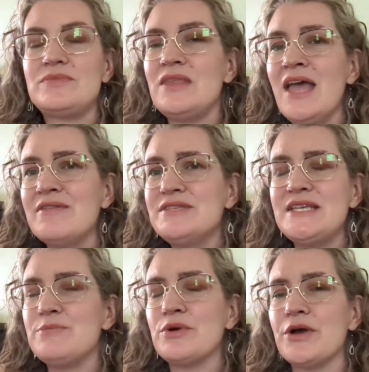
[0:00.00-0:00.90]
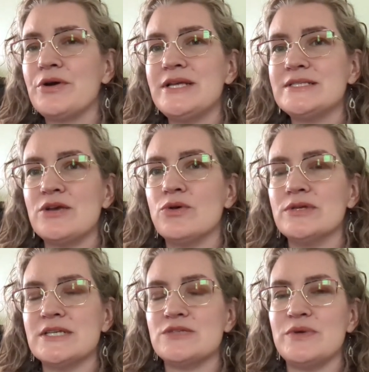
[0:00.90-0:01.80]
have the same priorities and
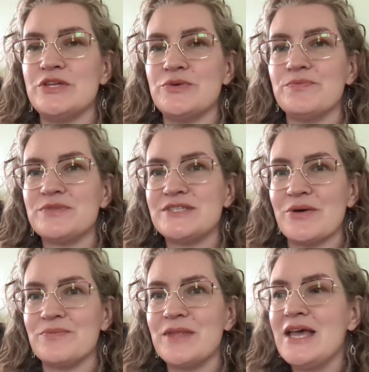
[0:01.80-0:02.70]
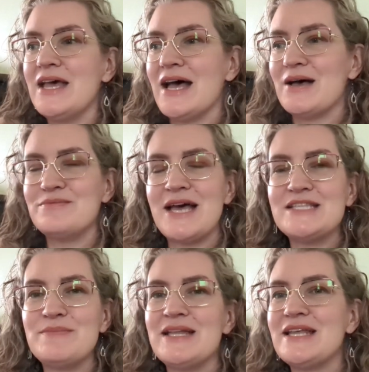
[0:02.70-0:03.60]
goals as we do. So um,
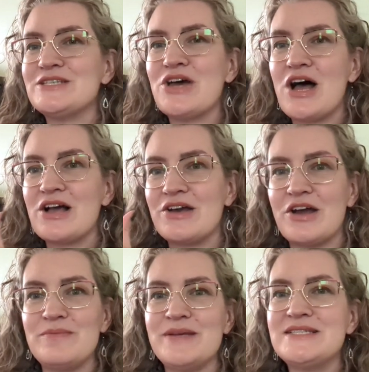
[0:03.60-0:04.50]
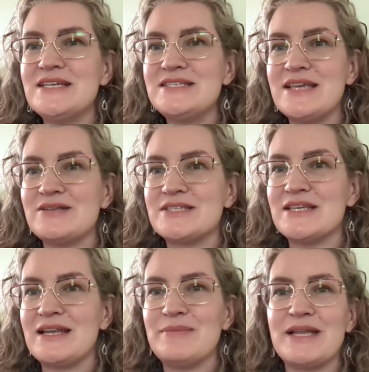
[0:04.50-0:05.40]
that's my little talk on art business. It's a
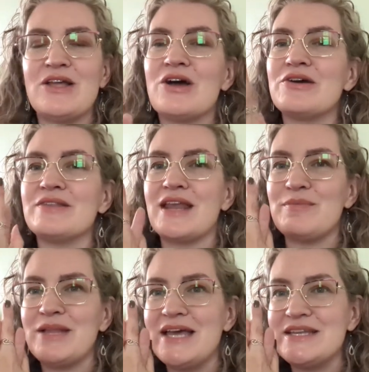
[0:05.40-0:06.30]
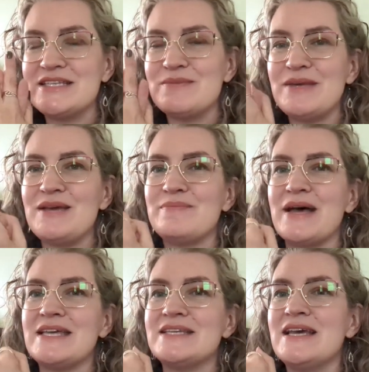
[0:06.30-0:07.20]
little bit longer than I planned it to be,
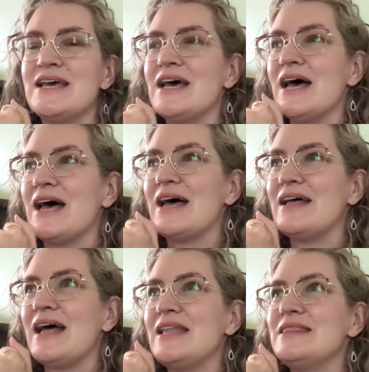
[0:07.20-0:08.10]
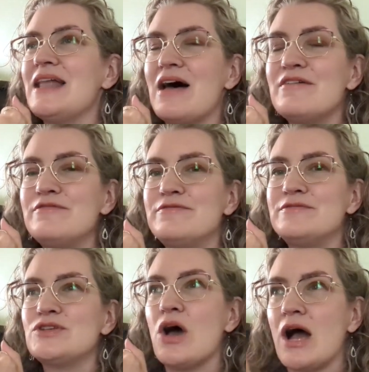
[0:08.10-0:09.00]
but uh, I love
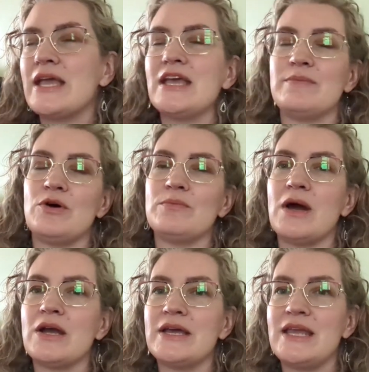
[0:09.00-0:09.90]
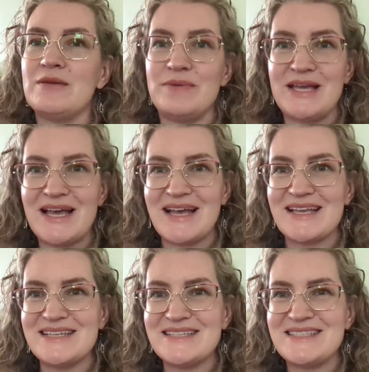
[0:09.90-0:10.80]
talking about marketing
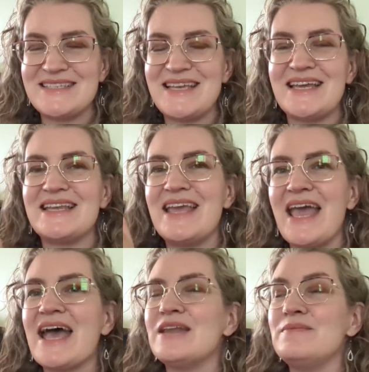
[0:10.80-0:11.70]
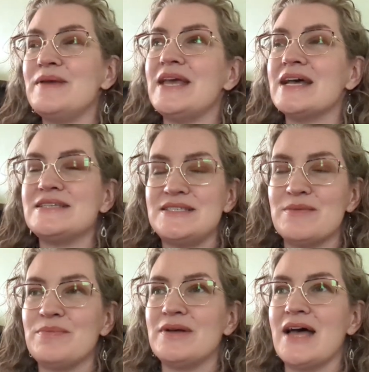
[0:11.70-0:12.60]
because it can be as
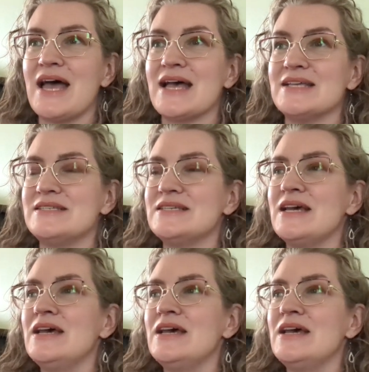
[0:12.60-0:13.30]
simple as